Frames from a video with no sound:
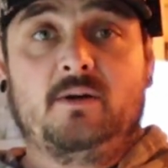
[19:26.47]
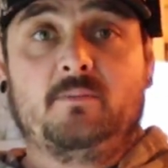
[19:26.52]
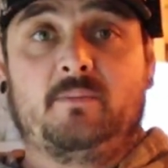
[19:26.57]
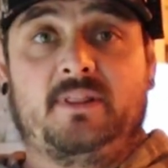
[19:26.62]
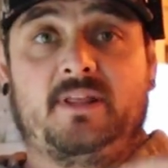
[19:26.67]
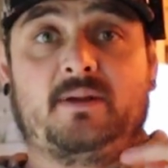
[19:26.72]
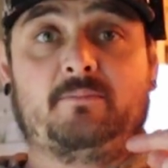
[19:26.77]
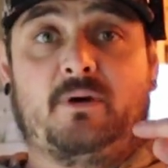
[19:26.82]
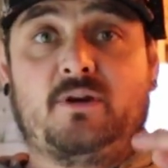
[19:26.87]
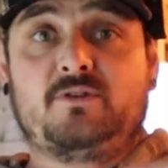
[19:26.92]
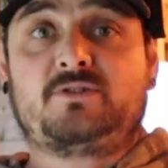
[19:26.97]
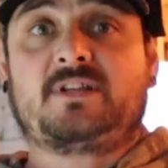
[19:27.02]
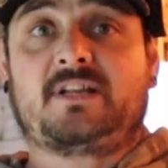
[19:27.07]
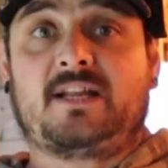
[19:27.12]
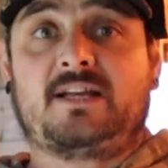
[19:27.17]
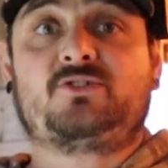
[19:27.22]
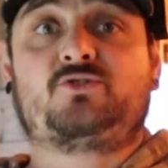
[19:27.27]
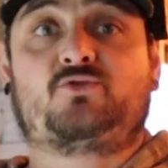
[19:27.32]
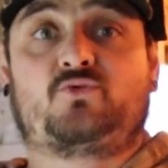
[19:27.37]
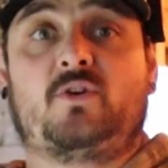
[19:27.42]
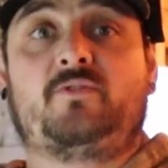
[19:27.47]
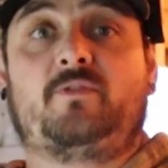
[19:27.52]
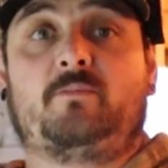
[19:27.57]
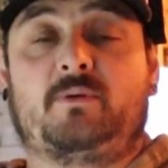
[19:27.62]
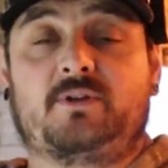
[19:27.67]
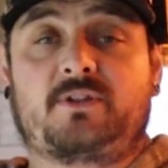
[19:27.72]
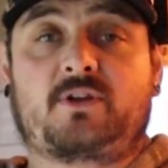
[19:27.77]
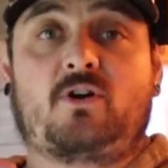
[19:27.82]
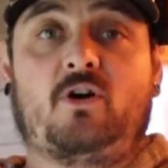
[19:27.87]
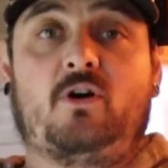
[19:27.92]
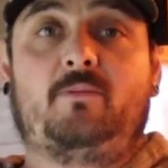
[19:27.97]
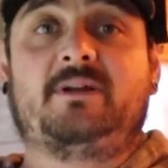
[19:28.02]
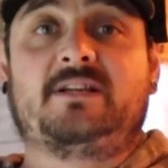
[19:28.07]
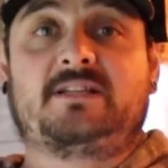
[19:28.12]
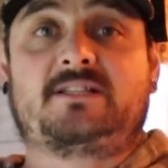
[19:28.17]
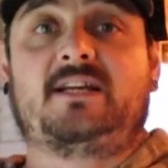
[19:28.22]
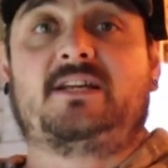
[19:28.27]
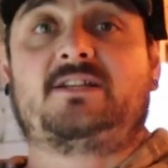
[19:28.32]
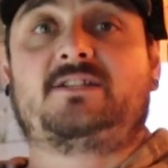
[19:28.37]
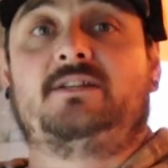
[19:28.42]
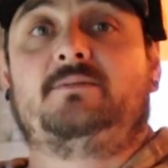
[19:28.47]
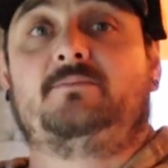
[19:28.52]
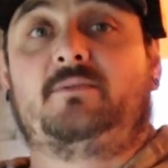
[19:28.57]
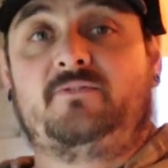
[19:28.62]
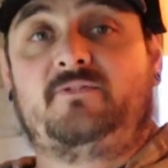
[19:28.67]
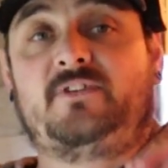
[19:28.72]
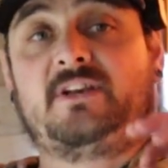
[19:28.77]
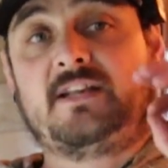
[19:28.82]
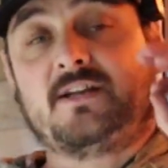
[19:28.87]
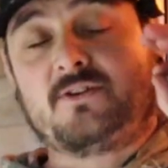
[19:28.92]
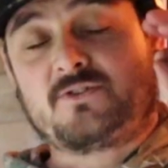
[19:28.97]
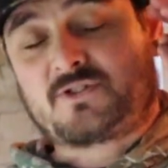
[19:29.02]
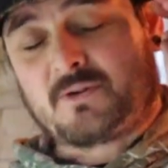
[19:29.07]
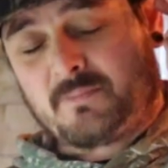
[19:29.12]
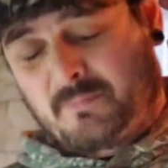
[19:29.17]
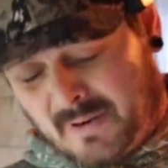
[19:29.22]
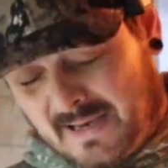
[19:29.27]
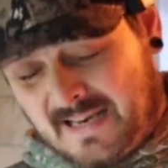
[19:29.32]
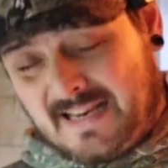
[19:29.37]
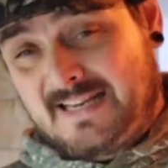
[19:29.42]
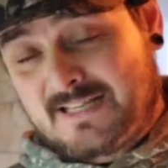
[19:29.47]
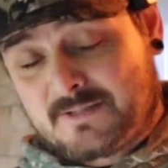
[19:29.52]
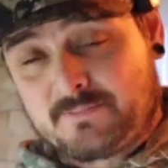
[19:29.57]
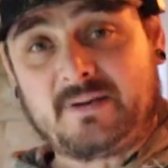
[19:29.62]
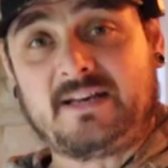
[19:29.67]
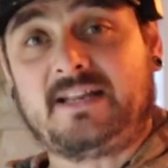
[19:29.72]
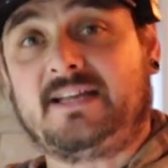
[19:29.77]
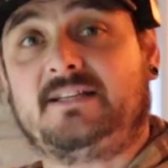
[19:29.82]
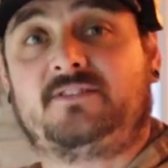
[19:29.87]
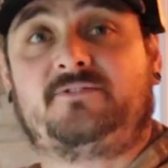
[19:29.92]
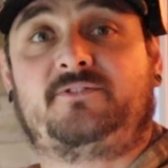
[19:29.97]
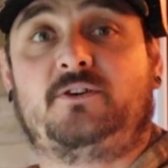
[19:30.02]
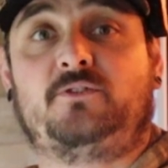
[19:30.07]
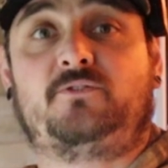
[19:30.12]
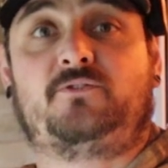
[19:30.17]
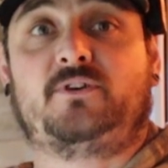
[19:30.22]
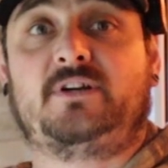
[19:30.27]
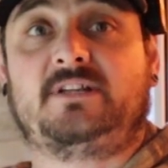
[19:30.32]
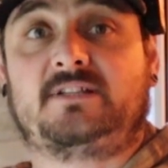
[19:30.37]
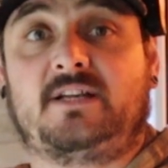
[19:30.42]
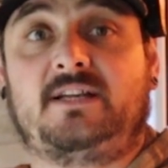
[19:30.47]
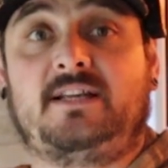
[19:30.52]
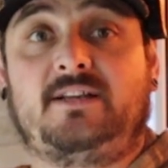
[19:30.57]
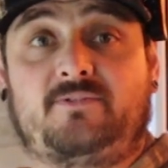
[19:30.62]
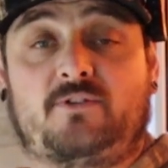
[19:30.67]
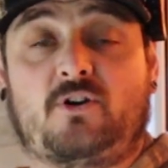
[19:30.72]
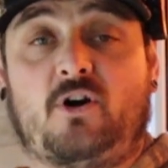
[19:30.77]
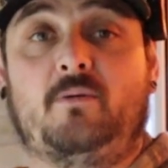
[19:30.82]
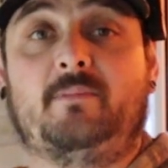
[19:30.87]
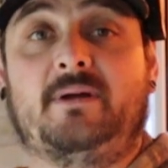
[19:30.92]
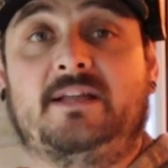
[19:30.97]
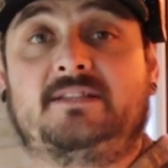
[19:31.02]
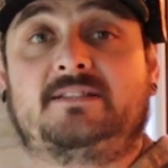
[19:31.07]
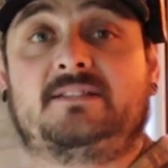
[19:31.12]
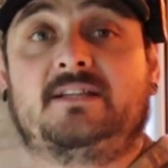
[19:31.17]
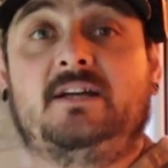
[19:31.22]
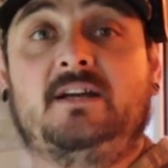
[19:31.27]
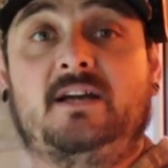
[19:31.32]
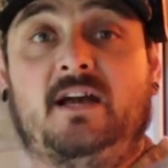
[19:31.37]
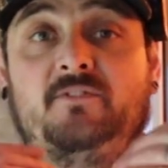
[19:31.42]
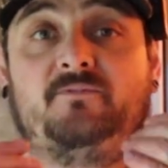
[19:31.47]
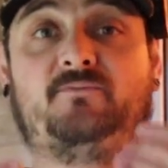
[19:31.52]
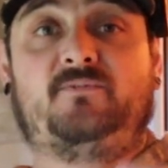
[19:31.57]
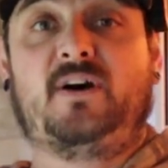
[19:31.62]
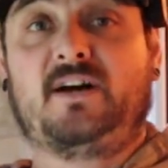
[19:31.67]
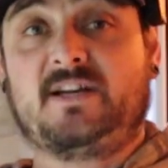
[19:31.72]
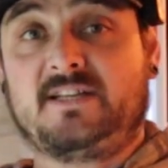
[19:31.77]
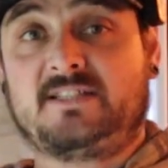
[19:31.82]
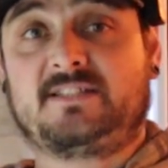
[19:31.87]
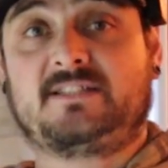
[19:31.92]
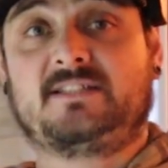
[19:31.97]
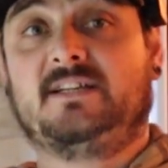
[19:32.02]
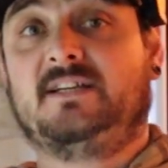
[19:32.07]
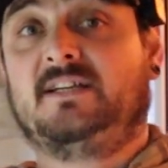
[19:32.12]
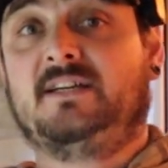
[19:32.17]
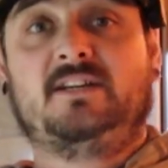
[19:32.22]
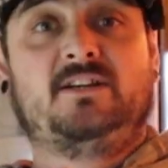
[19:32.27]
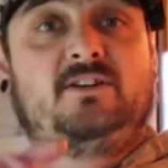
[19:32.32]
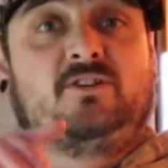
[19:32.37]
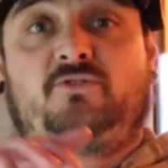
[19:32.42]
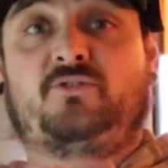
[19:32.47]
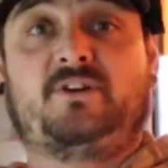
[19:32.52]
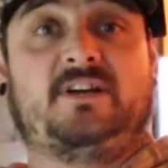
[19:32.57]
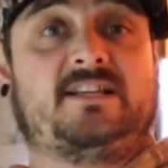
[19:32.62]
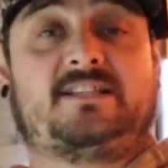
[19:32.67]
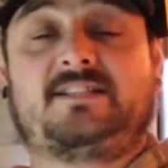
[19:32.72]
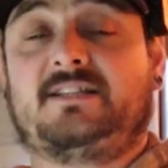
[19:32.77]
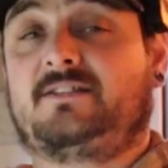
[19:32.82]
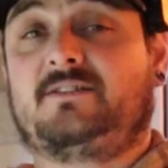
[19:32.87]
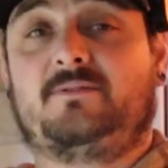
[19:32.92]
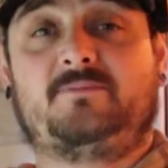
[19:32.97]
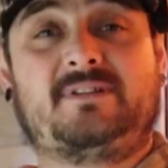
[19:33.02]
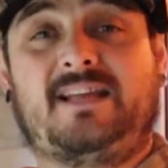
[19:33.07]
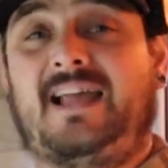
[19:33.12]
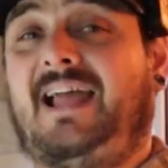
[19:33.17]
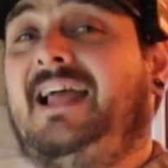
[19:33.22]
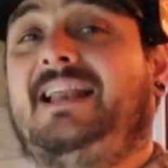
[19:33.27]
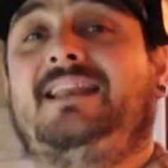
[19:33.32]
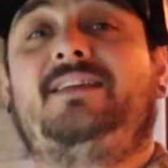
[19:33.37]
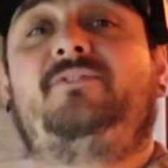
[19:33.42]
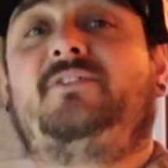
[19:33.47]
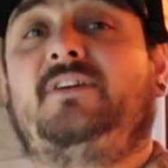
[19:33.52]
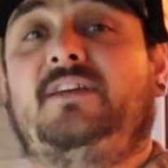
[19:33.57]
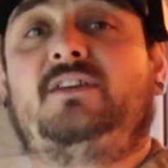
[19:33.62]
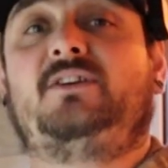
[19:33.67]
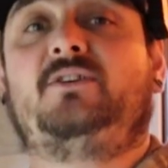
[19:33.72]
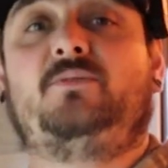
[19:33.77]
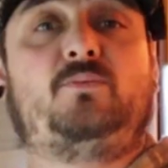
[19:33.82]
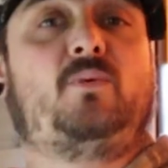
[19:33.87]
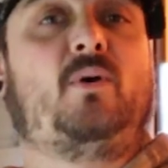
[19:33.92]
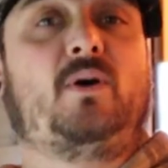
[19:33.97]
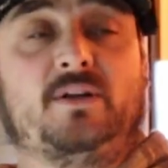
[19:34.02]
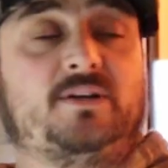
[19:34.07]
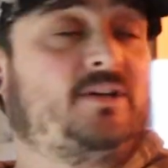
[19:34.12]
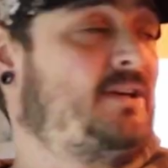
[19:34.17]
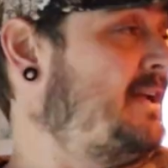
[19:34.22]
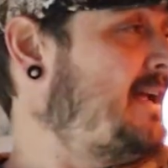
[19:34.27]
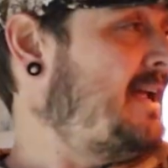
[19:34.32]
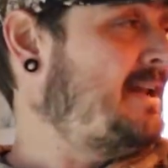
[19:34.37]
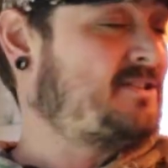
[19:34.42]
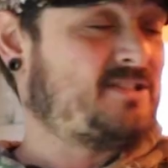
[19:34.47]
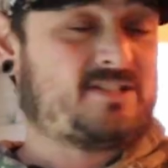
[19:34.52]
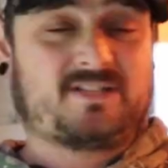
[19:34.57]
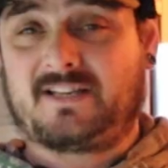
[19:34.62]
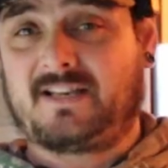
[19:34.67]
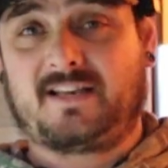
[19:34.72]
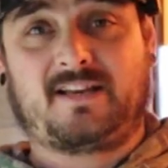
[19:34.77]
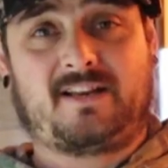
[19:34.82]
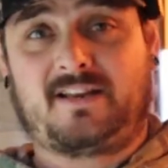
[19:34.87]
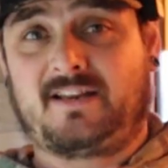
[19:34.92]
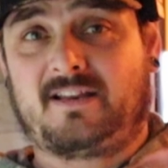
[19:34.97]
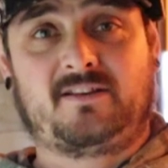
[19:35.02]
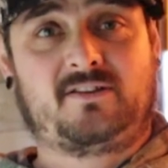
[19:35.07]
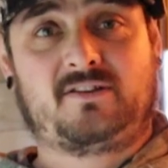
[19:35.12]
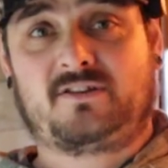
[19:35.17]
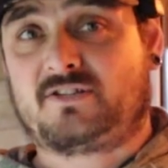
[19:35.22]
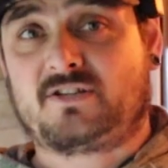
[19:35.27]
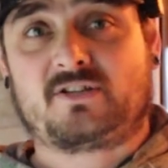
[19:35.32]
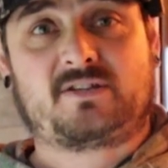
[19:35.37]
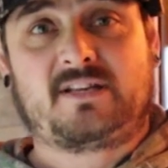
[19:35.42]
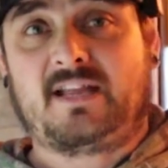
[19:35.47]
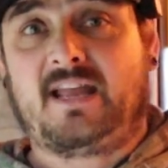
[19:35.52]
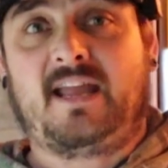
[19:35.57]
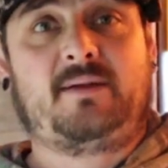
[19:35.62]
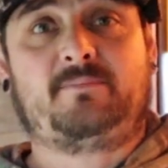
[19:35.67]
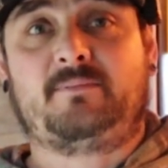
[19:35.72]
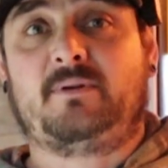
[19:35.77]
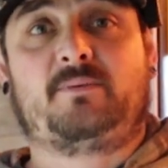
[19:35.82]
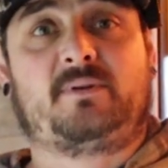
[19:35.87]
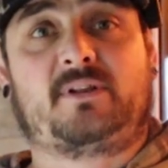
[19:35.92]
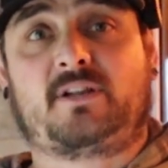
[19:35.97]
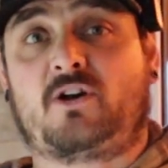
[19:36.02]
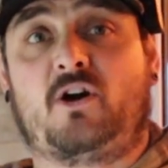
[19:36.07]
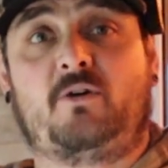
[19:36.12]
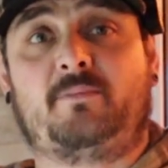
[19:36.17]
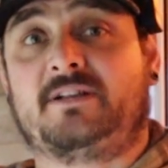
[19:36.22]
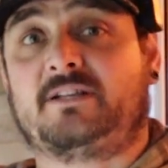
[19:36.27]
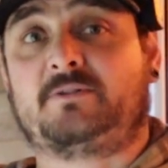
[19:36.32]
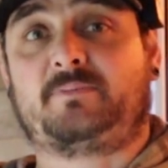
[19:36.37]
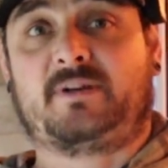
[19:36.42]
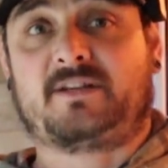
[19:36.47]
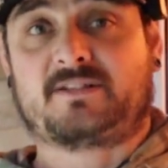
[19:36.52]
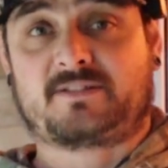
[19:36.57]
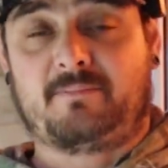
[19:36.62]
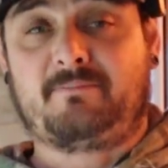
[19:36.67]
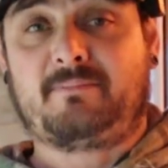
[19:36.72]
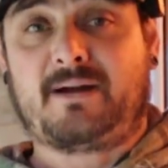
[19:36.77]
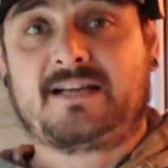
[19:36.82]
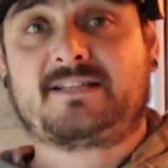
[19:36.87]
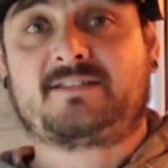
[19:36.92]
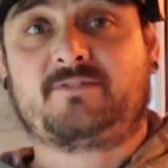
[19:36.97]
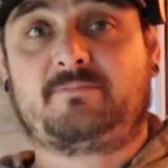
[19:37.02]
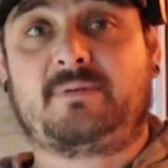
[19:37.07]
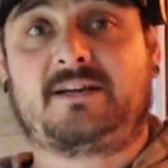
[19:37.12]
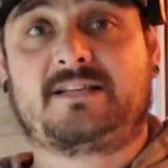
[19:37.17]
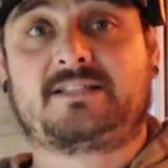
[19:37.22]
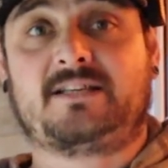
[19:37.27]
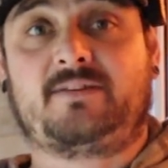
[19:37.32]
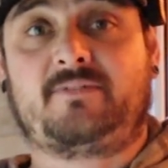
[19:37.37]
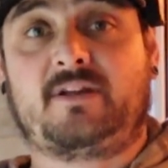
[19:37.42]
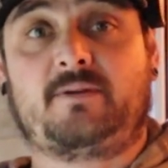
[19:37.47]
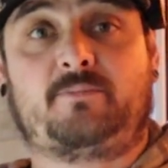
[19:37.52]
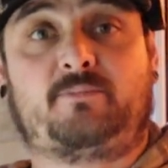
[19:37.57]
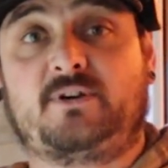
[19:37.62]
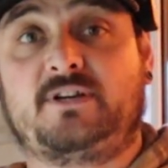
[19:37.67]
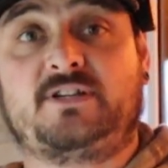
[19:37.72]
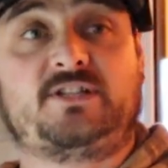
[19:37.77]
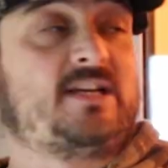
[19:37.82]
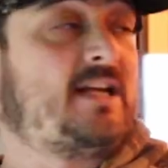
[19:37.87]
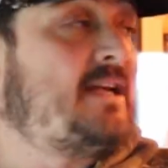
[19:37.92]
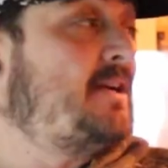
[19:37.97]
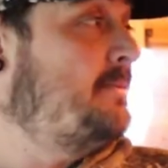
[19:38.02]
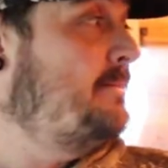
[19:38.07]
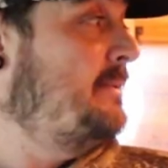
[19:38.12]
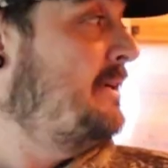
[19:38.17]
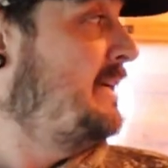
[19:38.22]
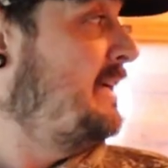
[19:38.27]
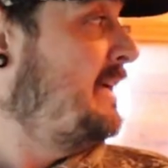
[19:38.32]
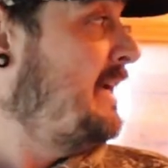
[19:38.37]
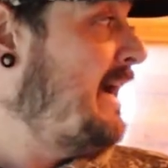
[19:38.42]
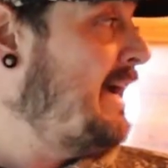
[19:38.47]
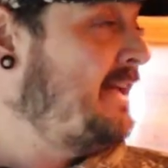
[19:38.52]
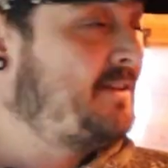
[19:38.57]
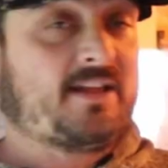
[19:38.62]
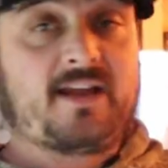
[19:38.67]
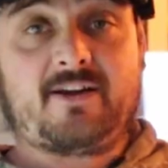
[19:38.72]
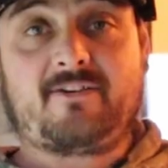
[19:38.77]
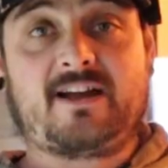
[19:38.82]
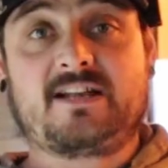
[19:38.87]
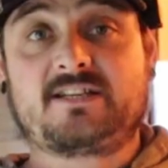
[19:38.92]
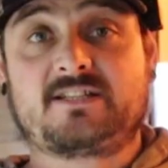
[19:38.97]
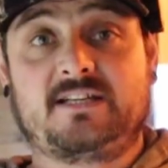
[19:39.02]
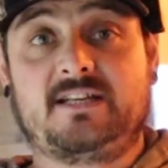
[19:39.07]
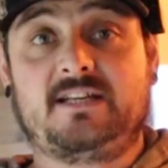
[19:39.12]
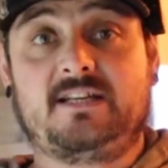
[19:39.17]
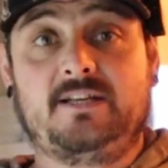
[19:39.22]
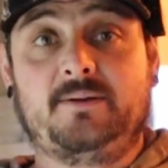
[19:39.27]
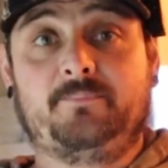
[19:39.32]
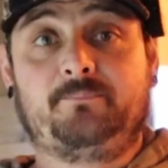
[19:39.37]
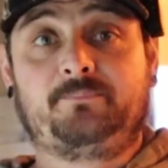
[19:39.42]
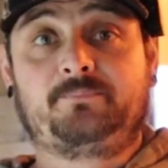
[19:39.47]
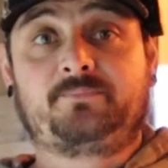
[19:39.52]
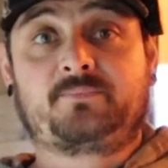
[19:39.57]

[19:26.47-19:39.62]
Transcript: But most of that's driven by the comment section in my videos, so please feel free to leave comments, advice, criticisms, anything you want. Just hit me with the comments, because I massively appreciate them, and they are actually